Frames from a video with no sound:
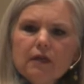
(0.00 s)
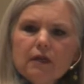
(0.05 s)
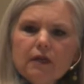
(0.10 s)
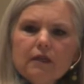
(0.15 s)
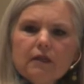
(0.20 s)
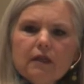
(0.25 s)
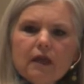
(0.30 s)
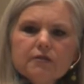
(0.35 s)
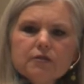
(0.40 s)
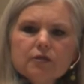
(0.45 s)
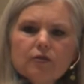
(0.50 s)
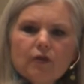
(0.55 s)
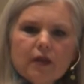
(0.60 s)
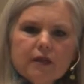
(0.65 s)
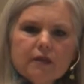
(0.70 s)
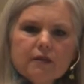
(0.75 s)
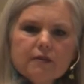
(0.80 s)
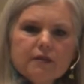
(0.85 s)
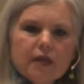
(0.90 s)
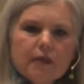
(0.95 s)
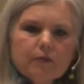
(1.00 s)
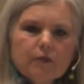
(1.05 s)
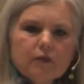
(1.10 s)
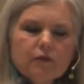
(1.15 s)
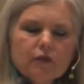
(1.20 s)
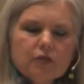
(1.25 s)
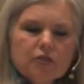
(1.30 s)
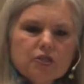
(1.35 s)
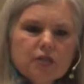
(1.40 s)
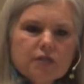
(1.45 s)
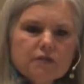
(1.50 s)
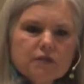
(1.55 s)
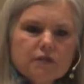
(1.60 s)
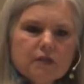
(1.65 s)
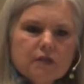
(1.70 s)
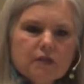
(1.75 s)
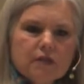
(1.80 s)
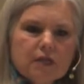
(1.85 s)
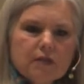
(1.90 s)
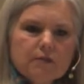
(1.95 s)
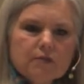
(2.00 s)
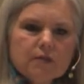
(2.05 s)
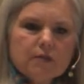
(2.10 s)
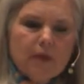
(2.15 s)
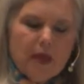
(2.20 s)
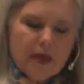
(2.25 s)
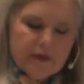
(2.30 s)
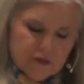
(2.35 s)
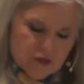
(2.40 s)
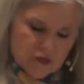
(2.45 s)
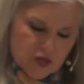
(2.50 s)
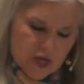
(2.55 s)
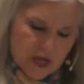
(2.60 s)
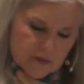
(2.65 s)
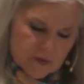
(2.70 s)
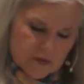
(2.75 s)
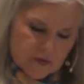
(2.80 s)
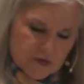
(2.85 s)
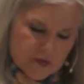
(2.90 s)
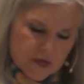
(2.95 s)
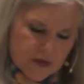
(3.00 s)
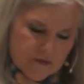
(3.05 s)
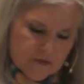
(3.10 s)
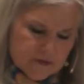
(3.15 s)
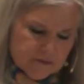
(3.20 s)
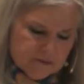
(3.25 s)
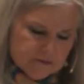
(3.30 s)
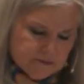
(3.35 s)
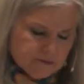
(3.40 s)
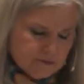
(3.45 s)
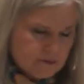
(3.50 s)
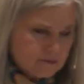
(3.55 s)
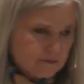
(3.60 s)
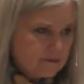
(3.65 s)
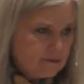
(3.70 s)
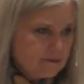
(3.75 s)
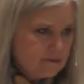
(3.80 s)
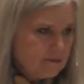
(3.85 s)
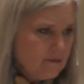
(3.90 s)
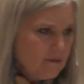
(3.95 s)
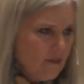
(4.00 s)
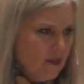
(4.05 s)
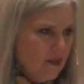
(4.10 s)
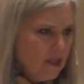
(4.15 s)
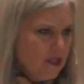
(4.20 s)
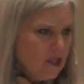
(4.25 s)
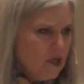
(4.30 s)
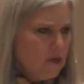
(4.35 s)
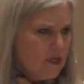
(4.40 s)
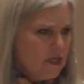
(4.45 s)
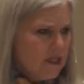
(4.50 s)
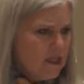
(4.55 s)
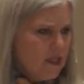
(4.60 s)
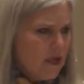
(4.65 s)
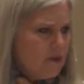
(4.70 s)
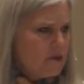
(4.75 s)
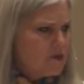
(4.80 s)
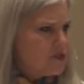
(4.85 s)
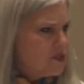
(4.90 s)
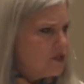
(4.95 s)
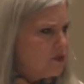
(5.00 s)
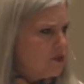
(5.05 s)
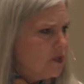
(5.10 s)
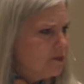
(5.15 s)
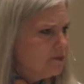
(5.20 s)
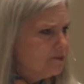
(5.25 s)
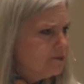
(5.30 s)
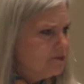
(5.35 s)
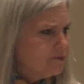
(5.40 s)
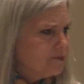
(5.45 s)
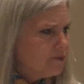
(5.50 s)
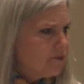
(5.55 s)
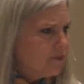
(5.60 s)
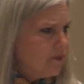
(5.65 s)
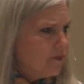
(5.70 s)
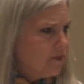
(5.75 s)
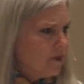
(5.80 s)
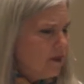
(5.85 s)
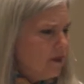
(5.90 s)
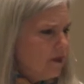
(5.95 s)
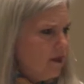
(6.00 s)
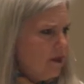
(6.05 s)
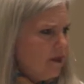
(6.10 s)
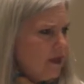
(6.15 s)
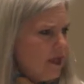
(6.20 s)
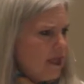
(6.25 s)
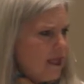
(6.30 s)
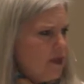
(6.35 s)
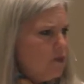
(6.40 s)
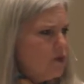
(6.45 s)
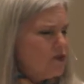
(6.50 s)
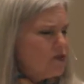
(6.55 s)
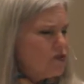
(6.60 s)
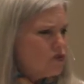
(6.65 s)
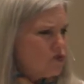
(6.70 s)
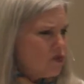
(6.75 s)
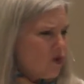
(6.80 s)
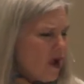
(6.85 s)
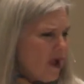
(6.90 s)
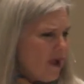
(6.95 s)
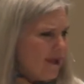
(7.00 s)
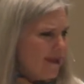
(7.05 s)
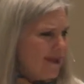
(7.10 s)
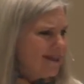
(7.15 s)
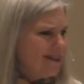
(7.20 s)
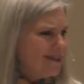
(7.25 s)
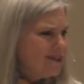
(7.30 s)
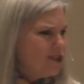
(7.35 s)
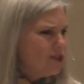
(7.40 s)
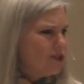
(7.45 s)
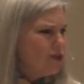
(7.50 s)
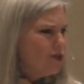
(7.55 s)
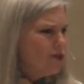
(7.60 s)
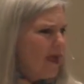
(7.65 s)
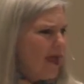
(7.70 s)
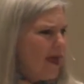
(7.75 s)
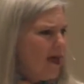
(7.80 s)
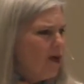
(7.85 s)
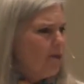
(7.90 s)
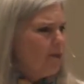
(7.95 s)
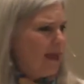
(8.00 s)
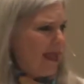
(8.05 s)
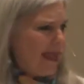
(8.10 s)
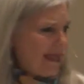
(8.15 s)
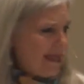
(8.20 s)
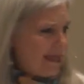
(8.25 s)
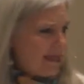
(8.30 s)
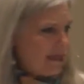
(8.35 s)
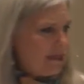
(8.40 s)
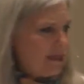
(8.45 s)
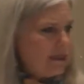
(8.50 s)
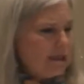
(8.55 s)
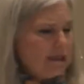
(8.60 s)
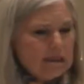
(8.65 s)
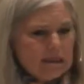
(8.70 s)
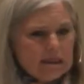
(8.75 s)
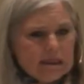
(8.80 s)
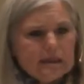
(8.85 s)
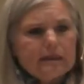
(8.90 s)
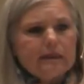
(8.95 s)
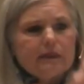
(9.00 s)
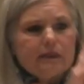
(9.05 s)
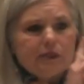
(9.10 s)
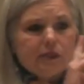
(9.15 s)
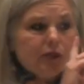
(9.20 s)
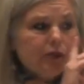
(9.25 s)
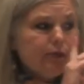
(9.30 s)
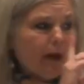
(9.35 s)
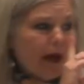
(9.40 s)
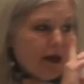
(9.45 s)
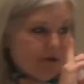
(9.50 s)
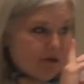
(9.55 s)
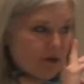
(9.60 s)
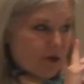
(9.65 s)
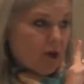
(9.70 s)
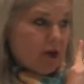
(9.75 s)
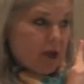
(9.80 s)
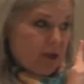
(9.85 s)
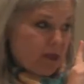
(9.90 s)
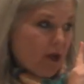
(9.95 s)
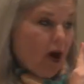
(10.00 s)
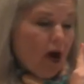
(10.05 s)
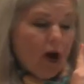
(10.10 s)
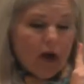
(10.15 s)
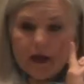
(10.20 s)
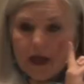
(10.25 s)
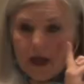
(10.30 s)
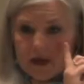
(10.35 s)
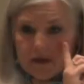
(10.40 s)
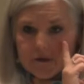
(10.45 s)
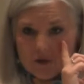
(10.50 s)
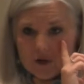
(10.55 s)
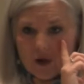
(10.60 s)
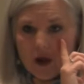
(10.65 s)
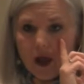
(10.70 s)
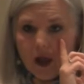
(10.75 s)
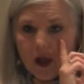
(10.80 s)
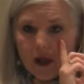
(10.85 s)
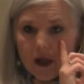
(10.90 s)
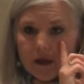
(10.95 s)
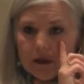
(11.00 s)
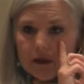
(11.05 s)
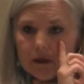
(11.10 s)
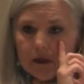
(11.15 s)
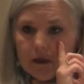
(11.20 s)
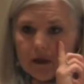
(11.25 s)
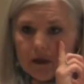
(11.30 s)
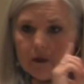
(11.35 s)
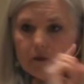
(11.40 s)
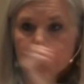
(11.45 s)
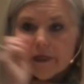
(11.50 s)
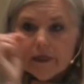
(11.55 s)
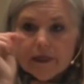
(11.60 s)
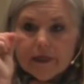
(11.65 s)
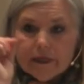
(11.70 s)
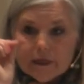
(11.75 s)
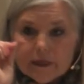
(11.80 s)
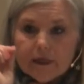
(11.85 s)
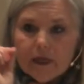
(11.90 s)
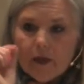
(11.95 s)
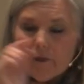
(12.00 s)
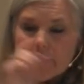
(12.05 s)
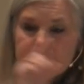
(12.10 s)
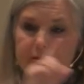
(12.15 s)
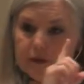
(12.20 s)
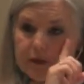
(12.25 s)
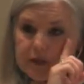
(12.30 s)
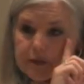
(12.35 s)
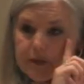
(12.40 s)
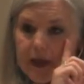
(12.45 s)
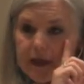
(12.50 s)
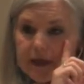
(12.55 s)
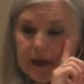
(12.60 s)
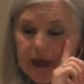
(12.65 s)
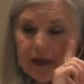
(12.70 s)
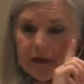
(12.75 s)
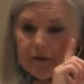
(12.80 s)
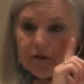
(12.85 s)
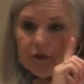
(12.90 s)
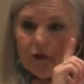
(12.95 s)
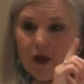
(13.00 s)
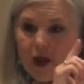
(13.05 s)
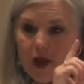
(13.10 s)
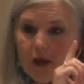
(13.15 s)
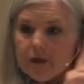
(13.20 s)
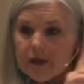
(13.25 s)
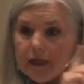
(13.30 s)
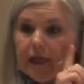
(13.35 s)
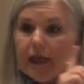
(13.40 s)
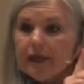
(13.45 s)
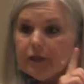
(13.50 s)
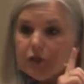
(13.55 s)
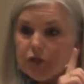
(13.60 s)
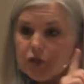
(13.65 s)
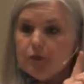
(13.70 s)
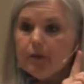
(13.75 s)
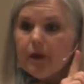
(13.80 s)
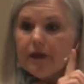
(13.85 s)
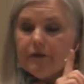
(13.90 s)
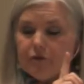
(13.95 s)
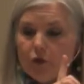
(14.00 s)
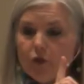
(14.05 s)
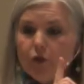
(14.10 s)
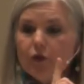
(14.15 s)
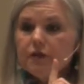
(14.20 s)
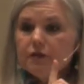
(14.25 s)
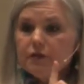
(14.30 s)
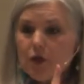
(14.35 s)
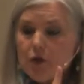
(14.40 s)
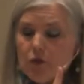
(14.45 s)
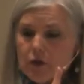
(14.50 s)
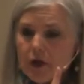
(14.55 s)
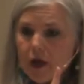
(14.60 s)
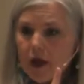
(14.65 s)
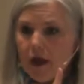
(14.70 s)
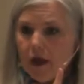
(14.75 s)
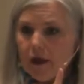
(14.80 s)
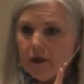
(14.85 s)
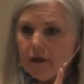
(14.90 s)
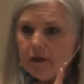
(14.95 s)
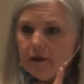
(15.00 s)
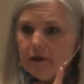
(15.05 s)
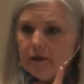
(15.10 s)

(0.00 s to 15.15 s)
Eli's a great example of what Jesus condemns in Matthew chapter 7. You know what Eli was doing? He was trying to help Hannah get the 2x4, he thought, out of her eye. The speck out of her eye, when he had a 2x4 in his own eye.